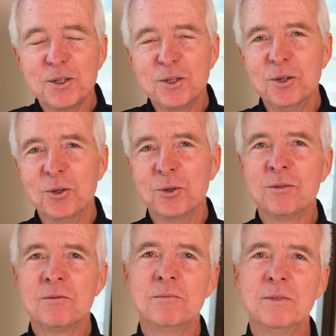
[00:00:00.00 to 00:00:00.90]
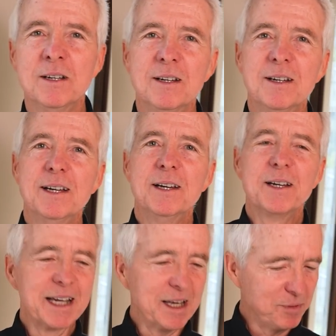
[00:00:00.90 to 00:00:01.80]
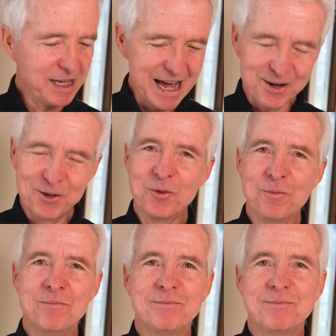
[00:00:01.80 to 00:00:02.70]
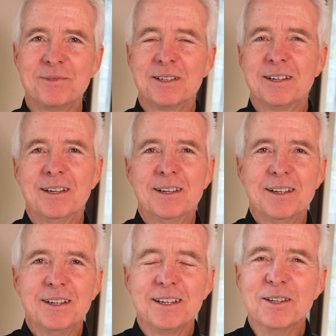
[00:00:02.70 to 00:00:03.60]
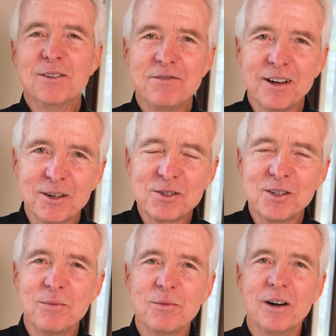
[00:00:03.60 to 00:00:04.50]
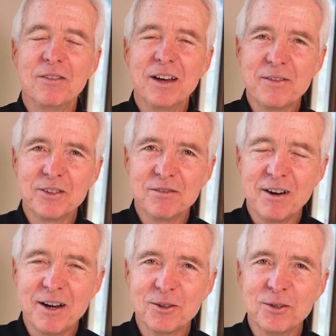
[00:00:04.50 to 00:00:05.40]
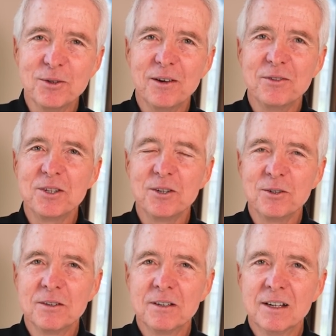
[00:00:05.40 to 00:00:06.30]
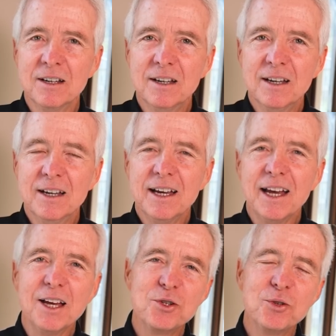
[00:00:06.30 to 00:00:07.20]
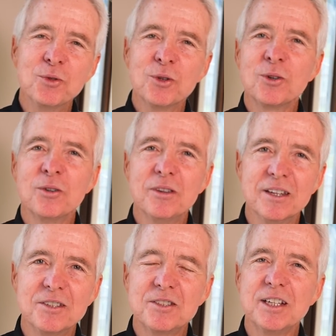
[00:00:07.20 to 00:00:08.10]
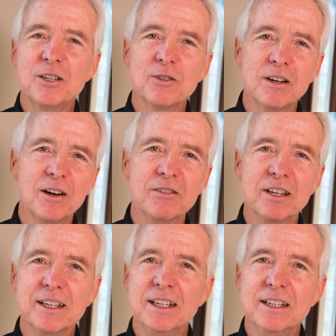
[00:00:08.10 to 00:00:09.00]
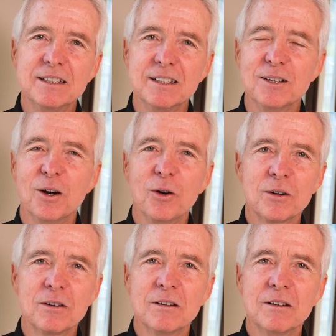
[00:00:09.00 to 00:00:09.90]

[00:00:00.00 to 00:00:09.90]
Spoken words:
you can be at home in the fellowship of the Heavenly Father who loves you as you learn the secret of the easy yoke